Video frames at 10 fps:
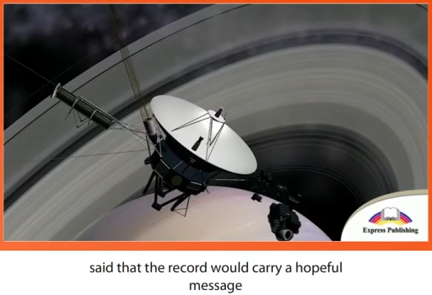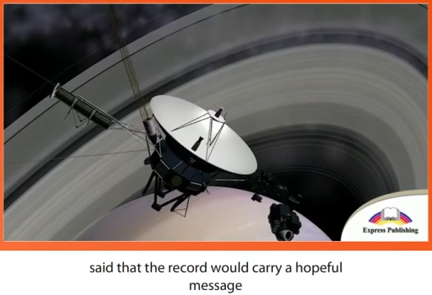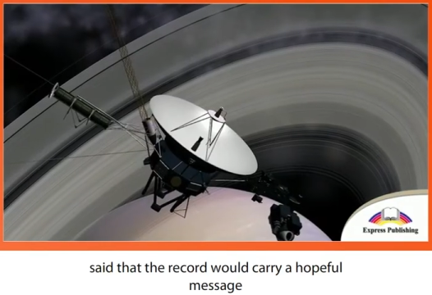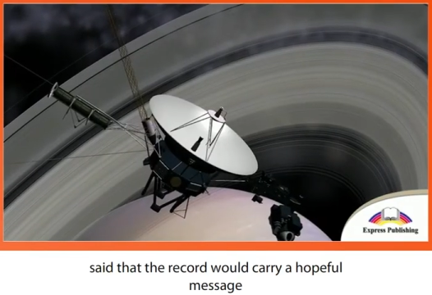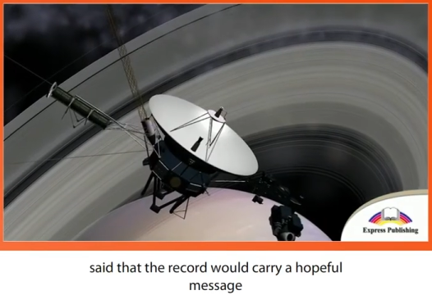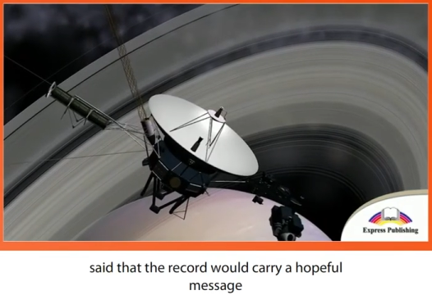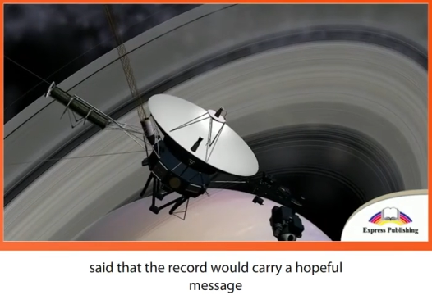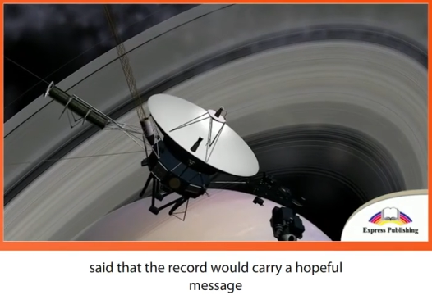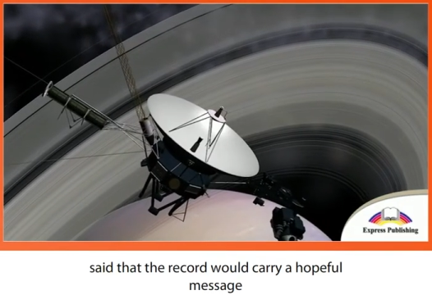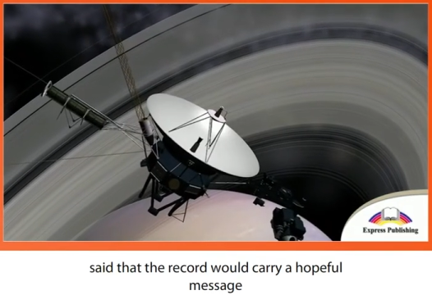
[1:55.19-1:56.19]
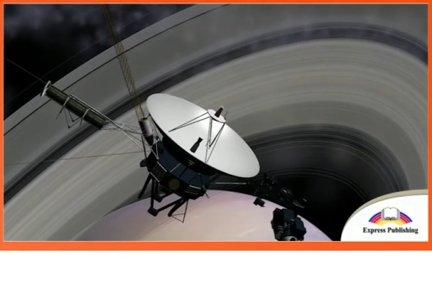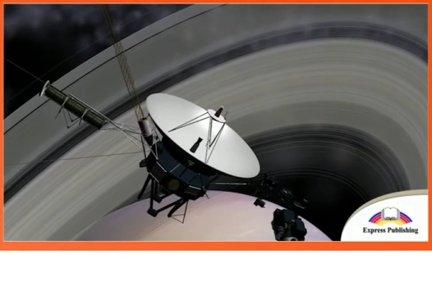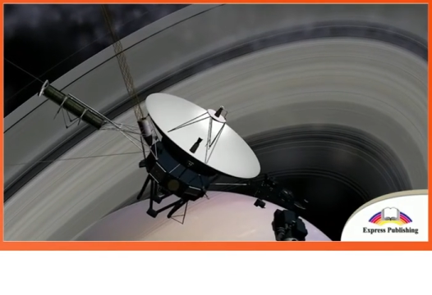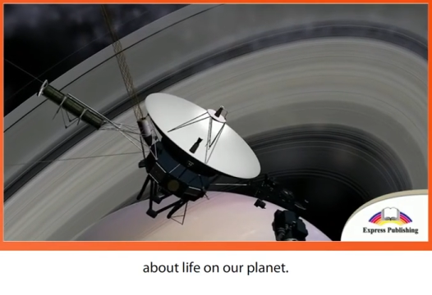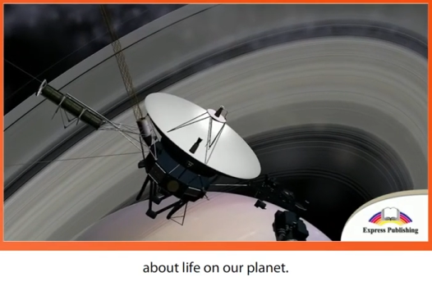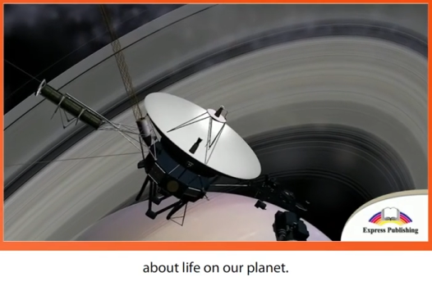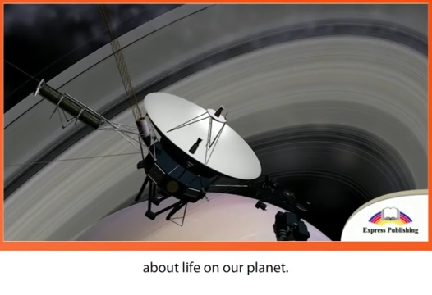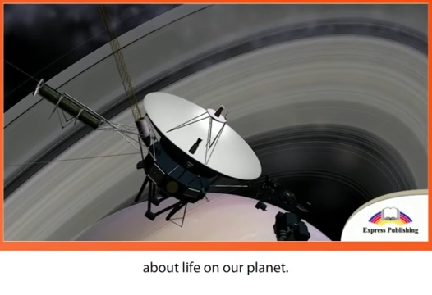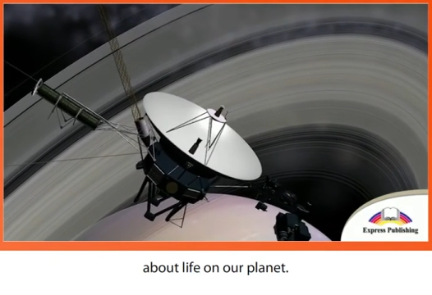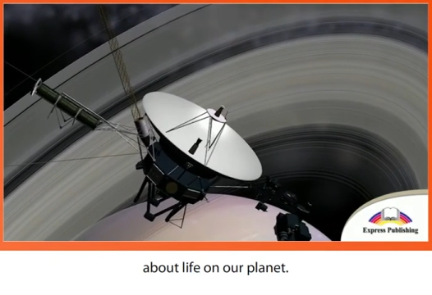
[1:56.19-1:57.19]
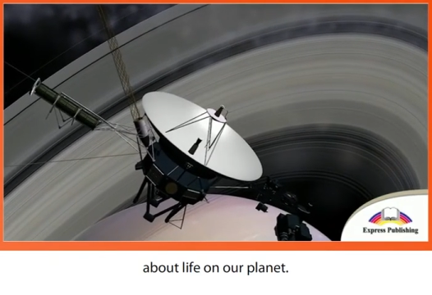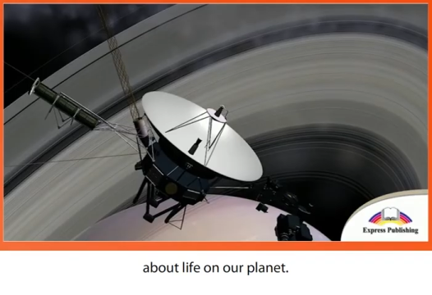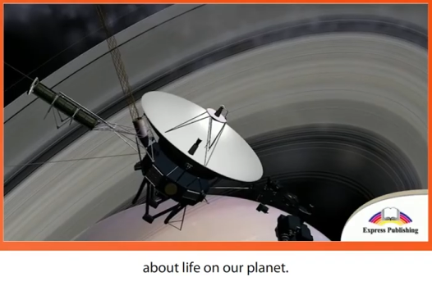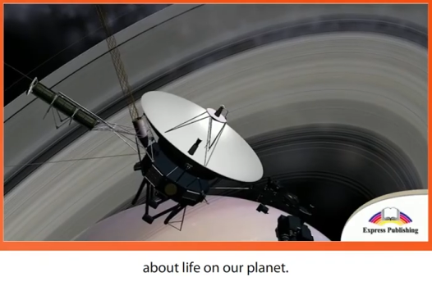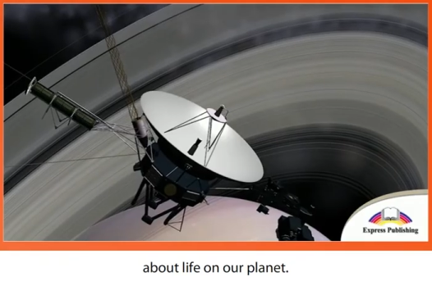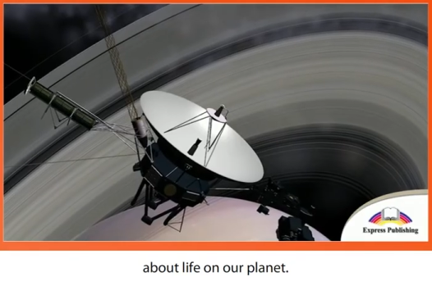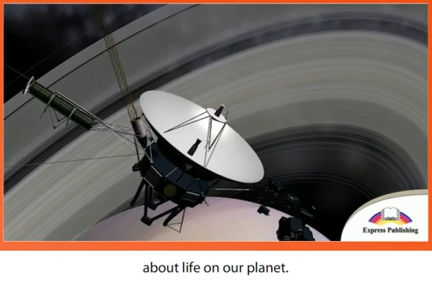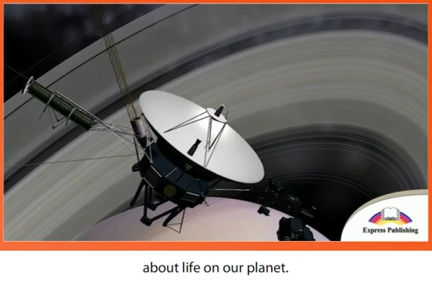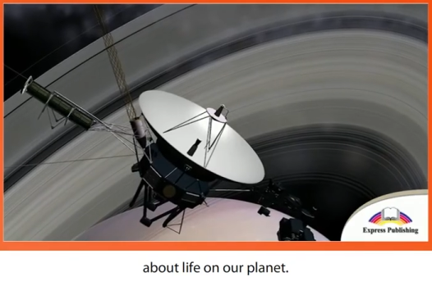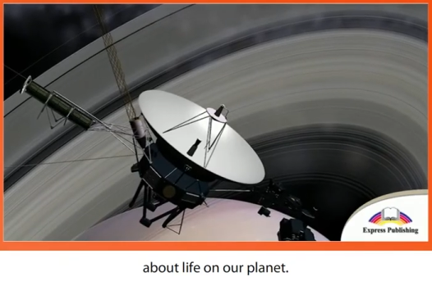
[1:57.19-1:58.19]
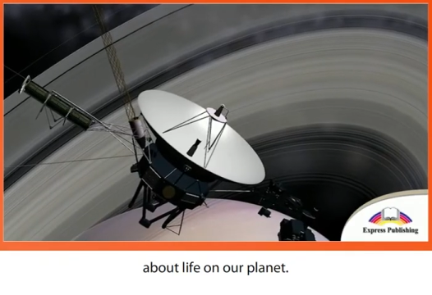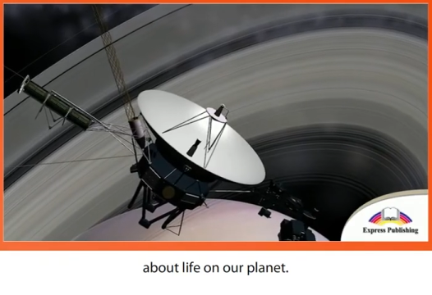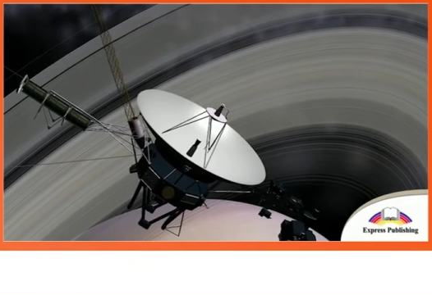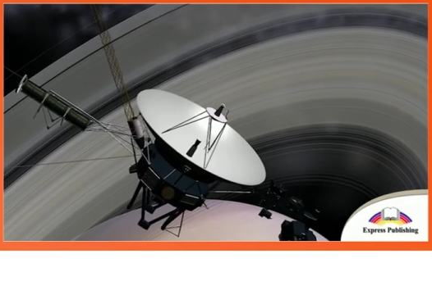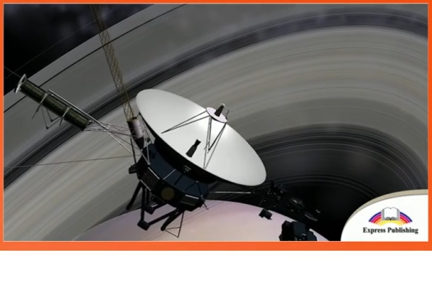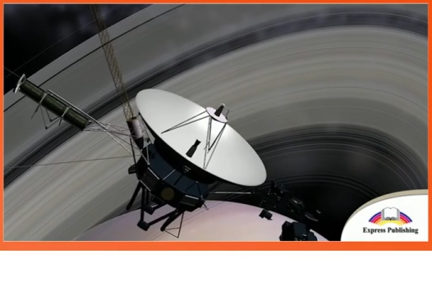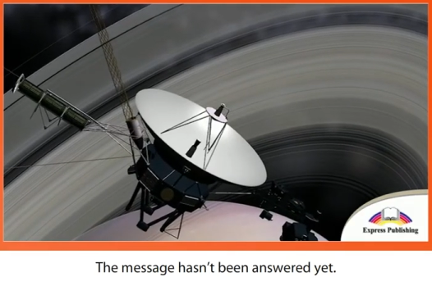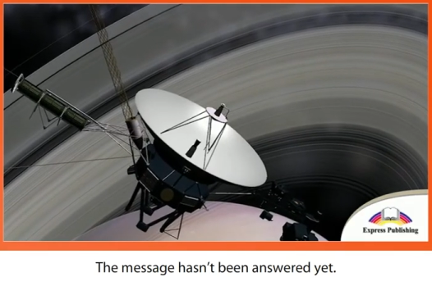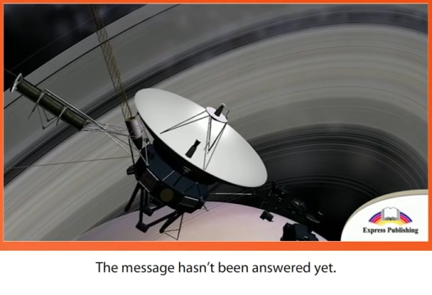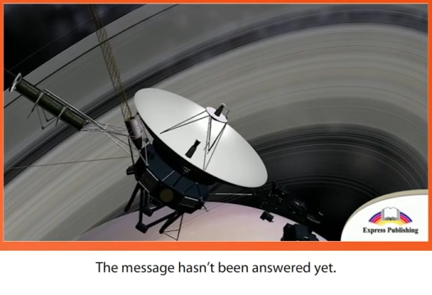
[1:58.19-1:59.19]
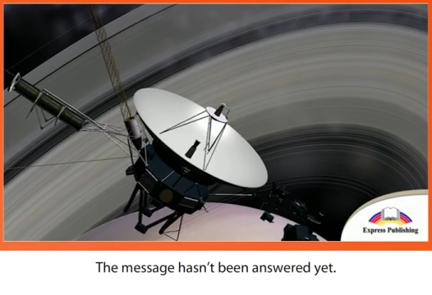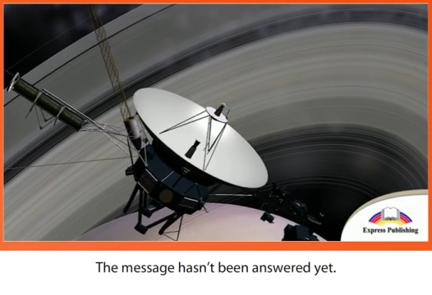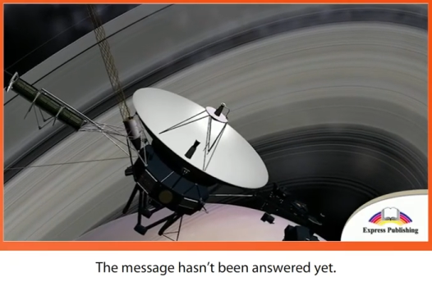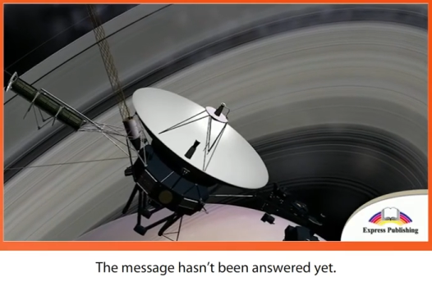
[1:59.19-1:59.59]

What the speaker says: Nobody's mouth can be seen.